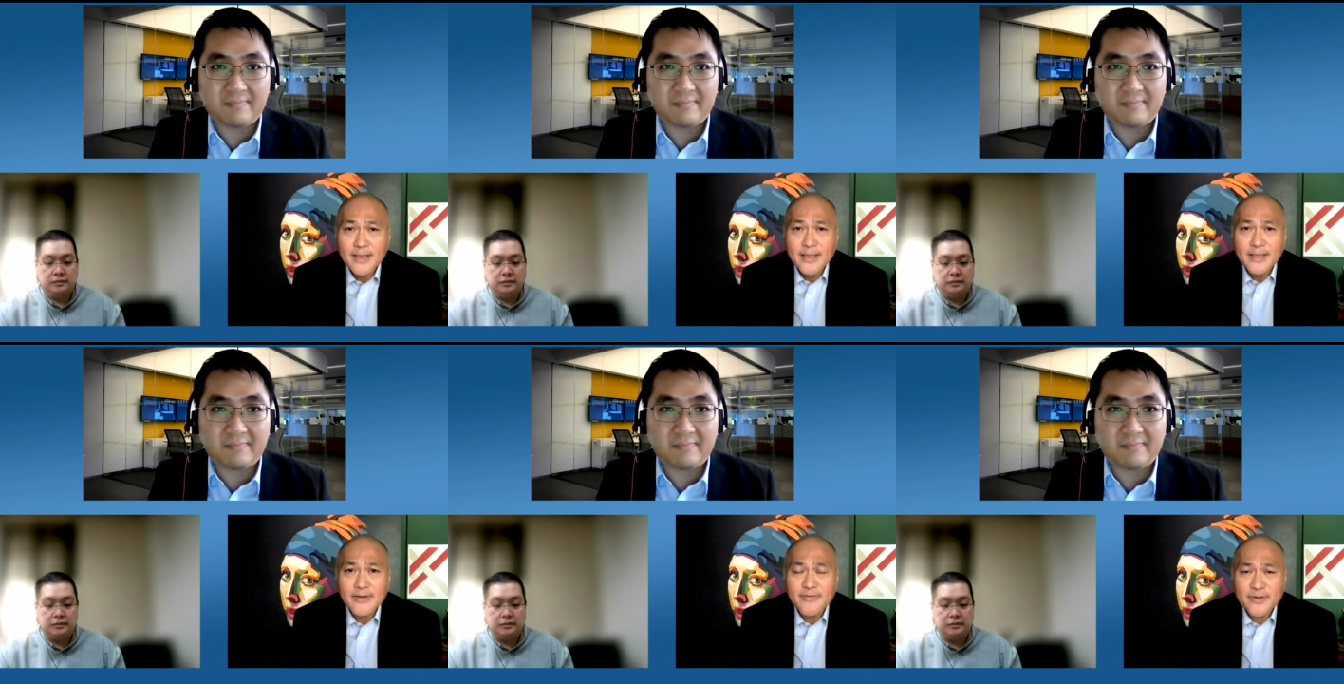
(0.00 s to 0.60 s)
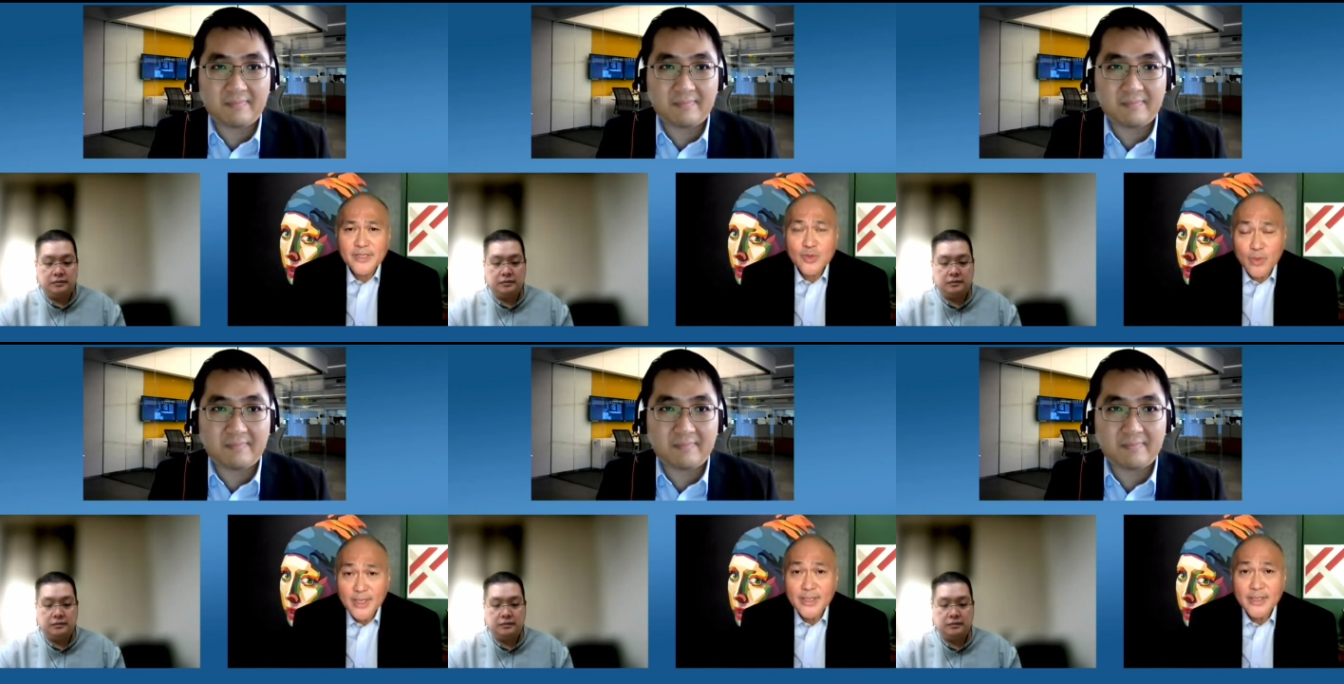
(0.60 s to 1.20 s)
Speaker 1: the first
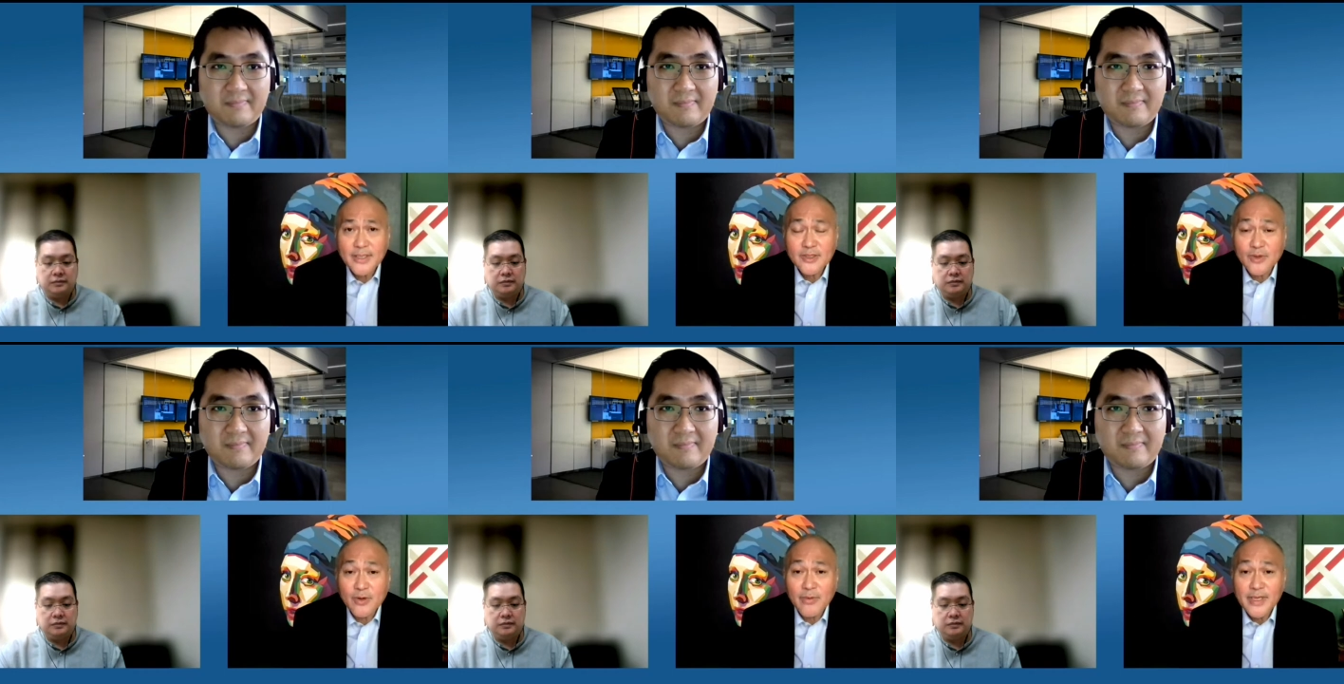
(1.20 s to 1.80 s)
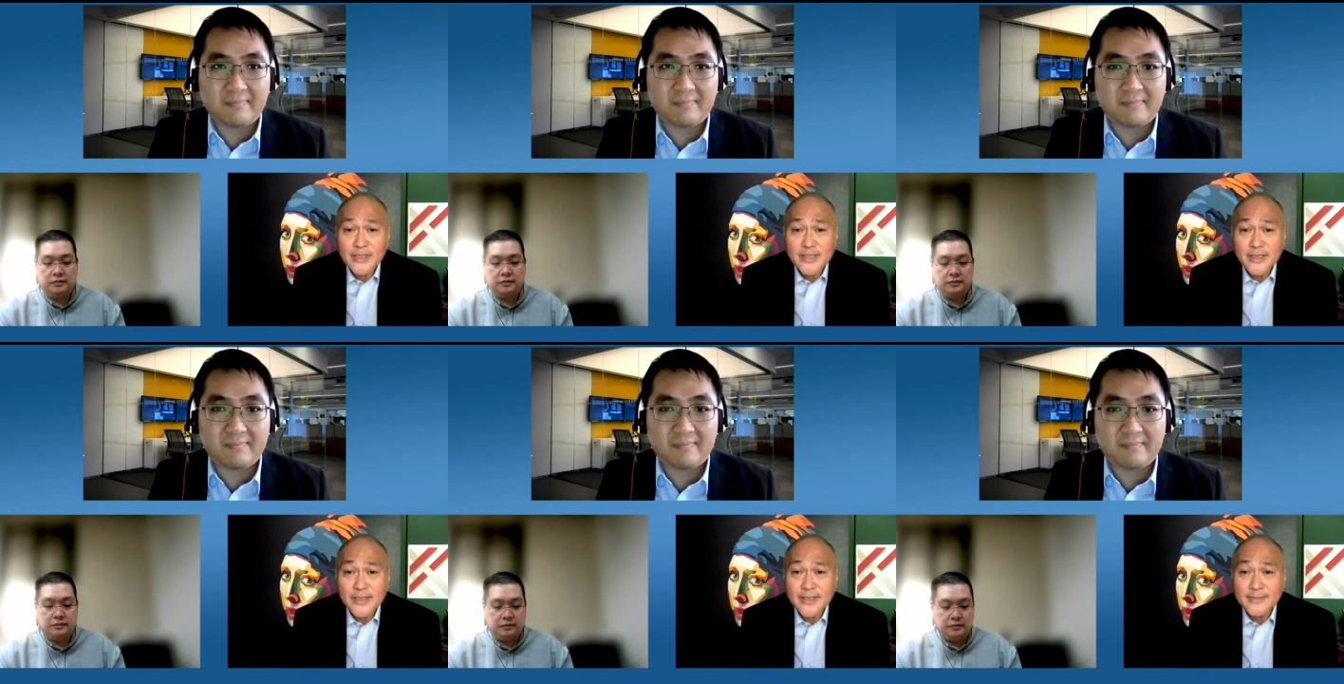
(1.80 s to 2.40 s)
quarter is always
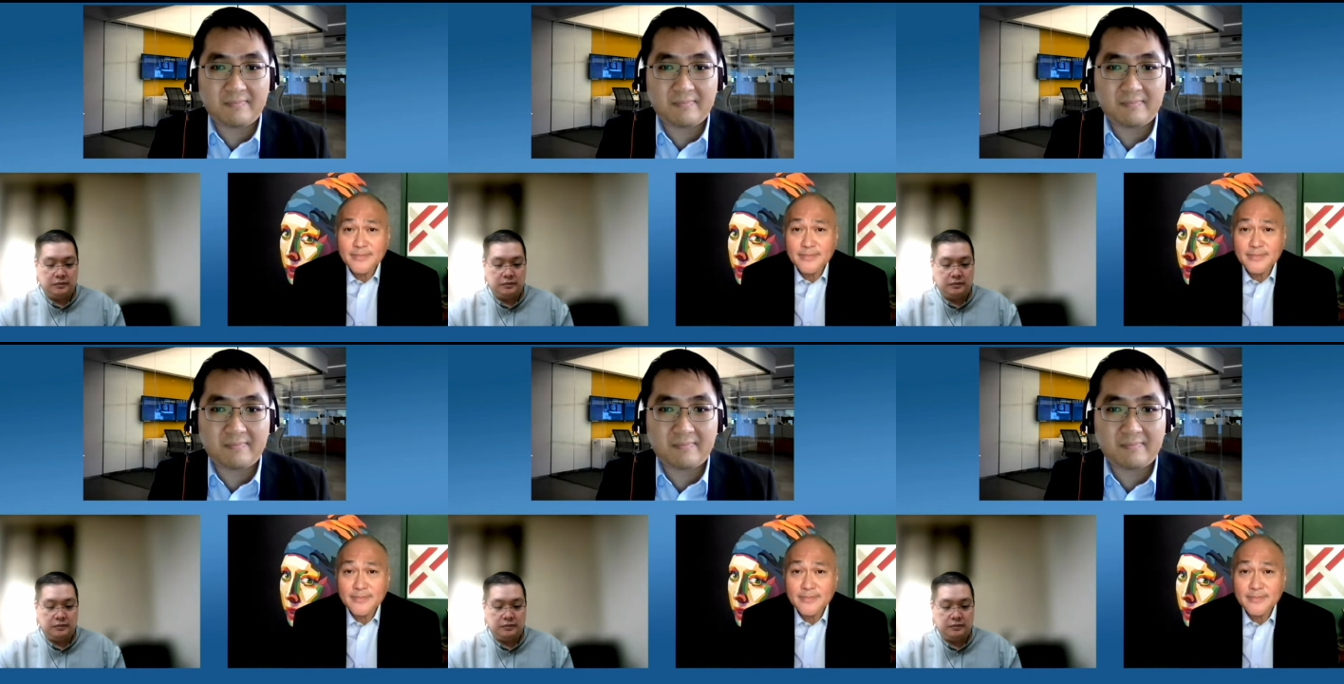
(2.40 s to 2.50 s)
the, uh,